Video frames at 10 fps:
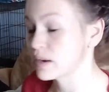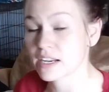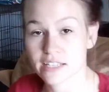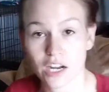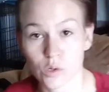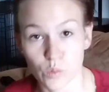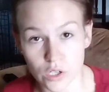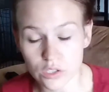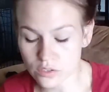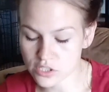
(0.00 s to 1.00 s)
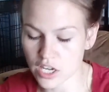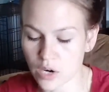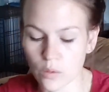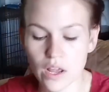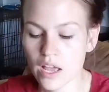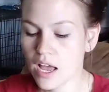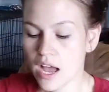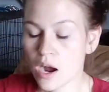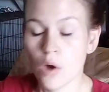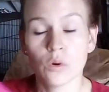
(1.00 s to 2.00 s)
entire world. So
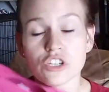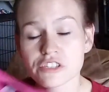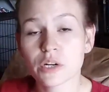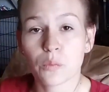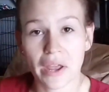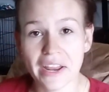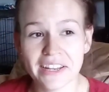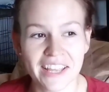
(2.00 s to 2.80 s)
we're just gonna wait